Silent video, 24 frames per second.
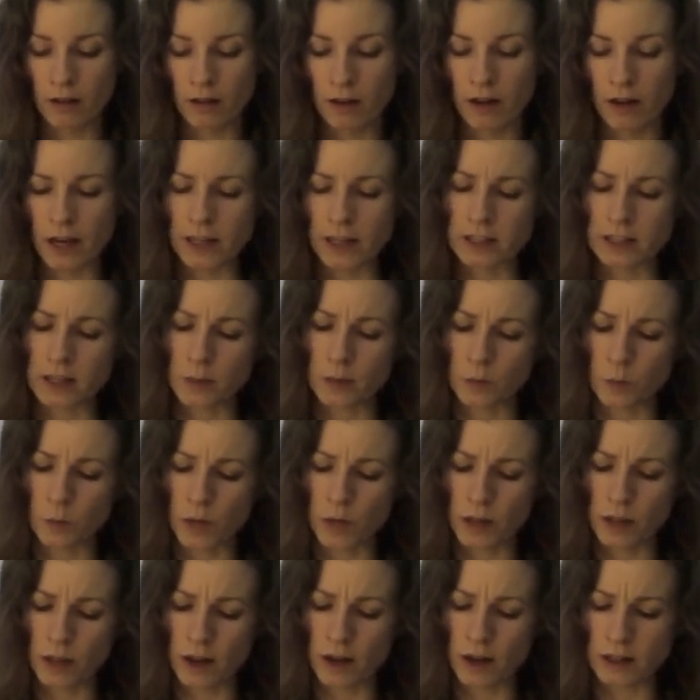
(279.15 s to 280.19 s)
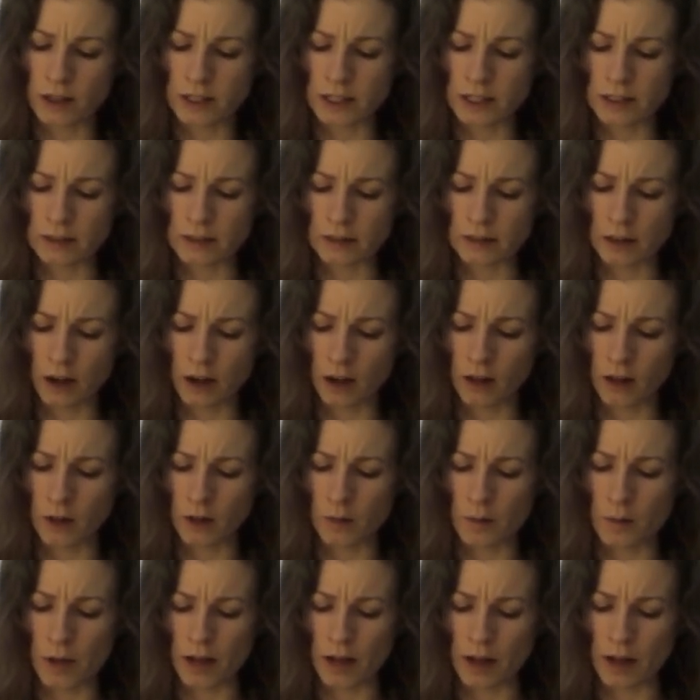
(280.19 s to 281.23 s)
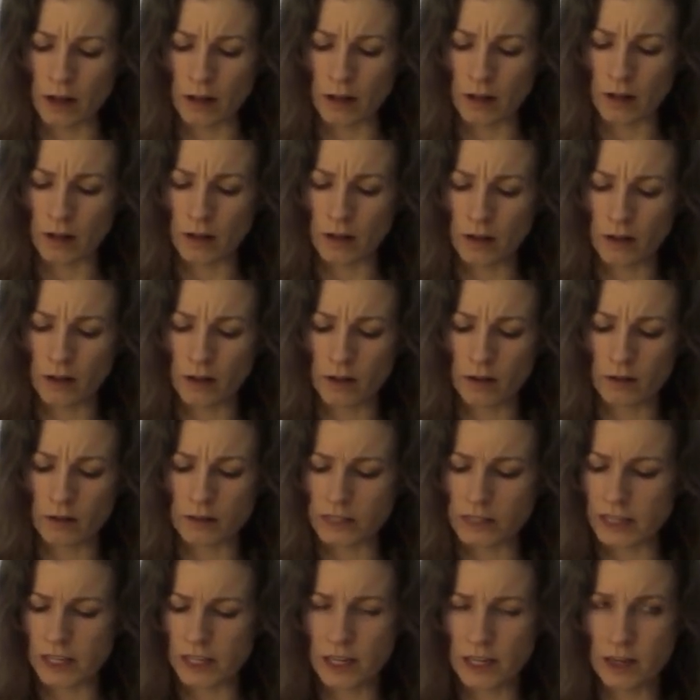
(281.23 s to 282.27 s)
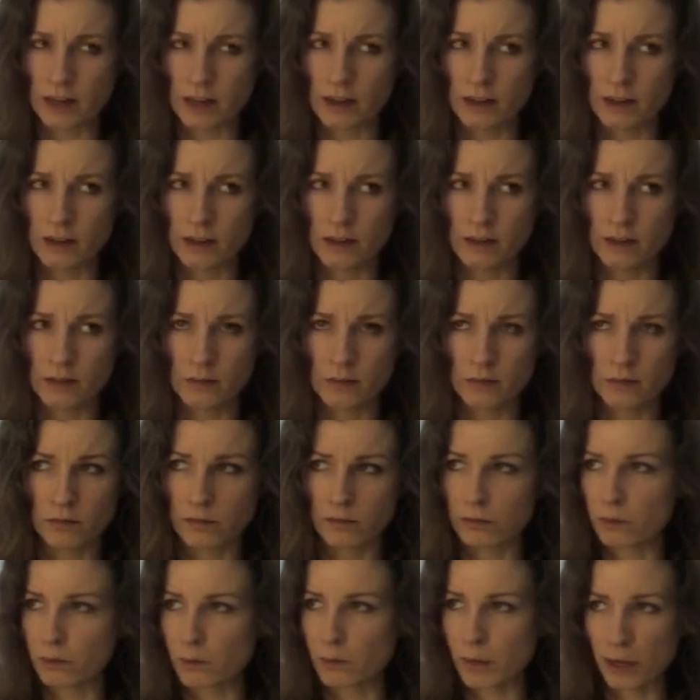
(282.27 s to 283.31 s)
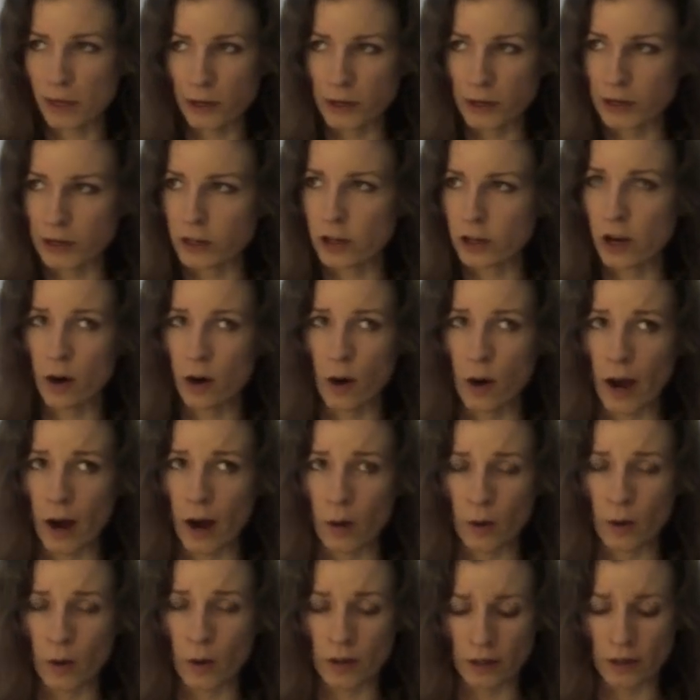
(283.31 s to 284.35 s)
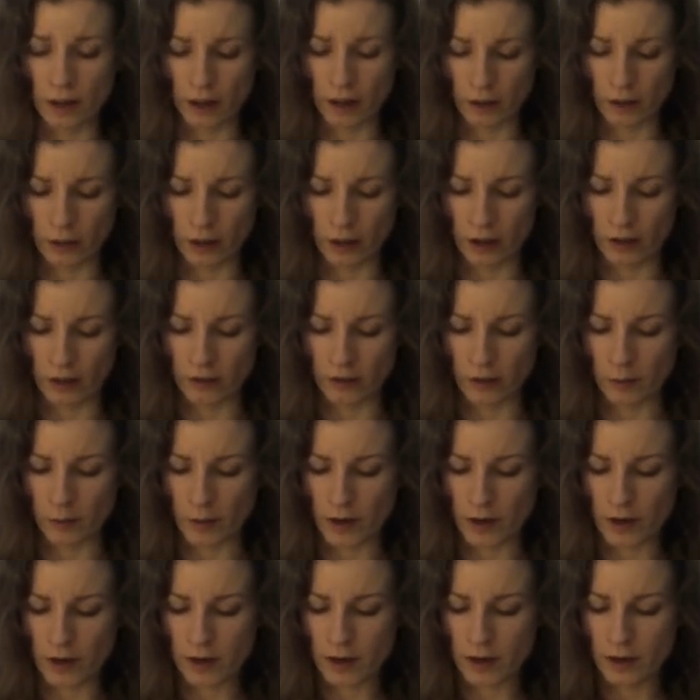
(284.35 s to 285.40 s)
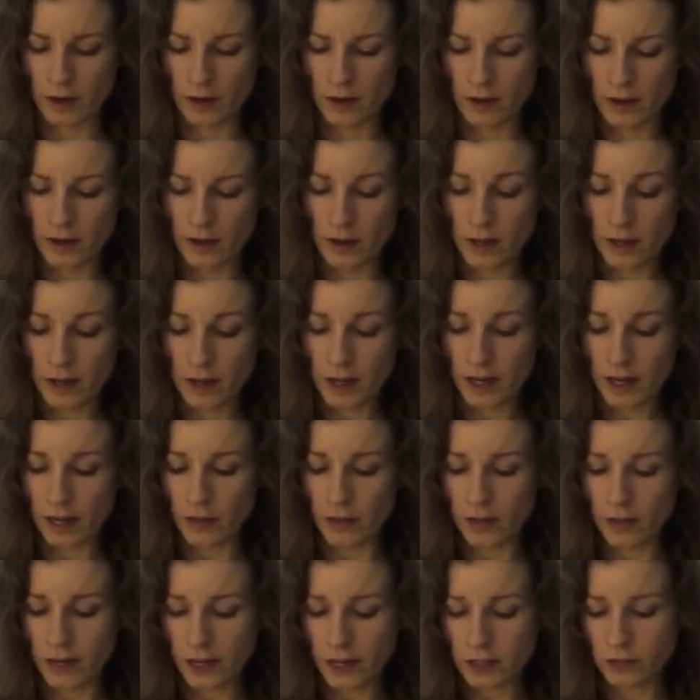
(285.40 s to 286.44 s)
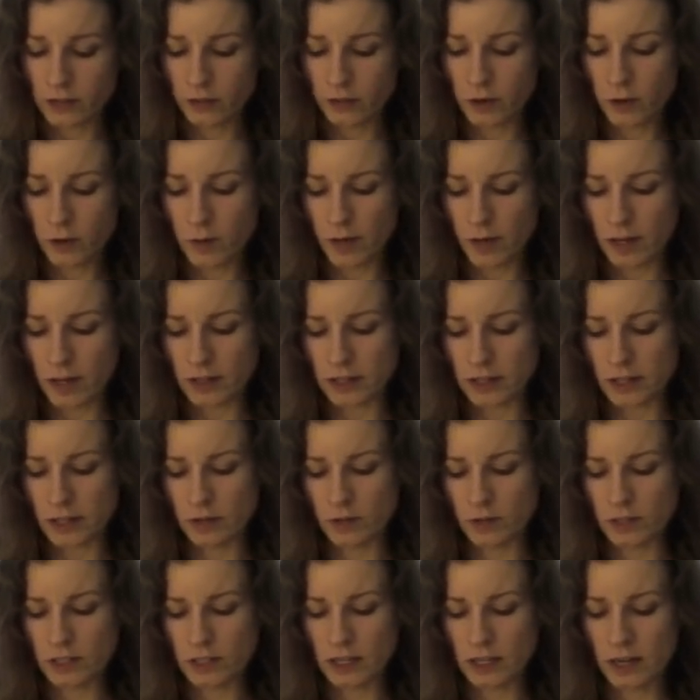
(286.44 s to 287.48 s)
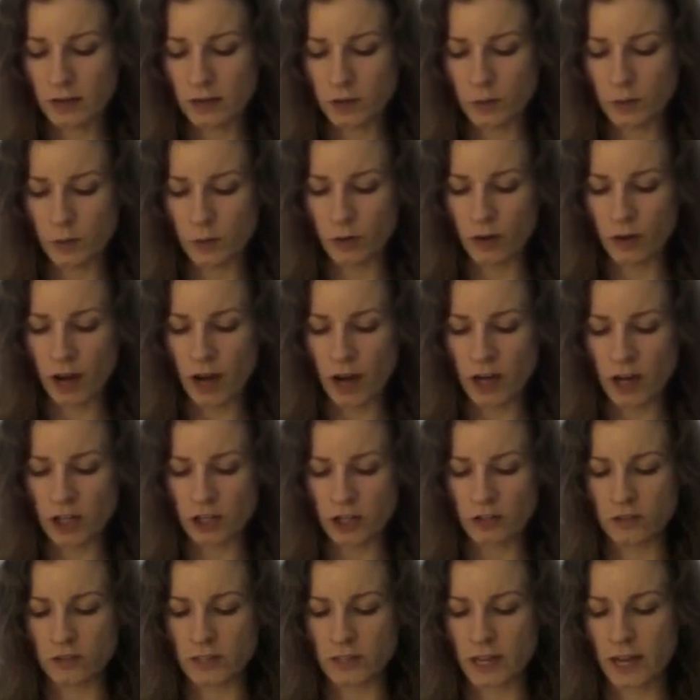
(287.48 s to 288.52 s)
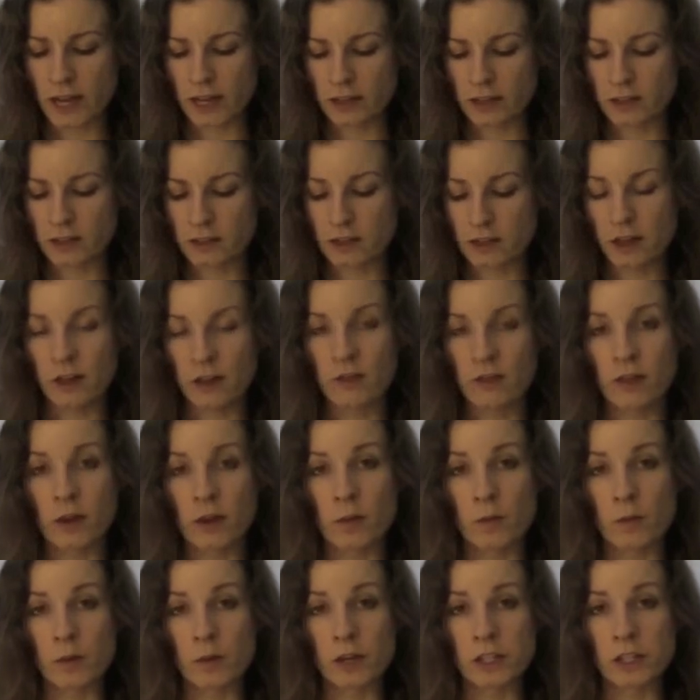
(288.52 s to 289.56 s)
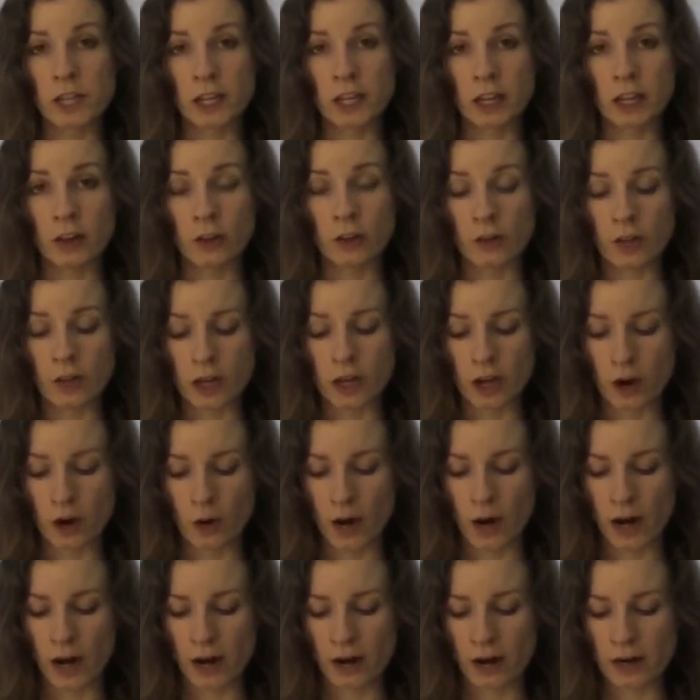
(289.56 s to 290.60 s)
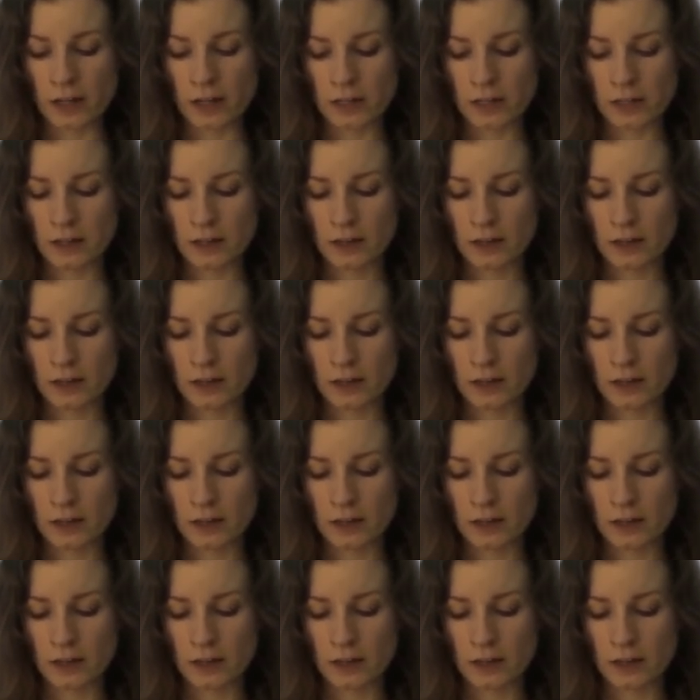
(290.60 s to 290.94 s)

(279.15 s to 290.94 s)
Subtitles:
Except Whitlock didn't call him Bell. Did he? Bell didn't know how Whitlock thought of him. In the next few minutes, he received a barrage of texts, none of them particularly coherent.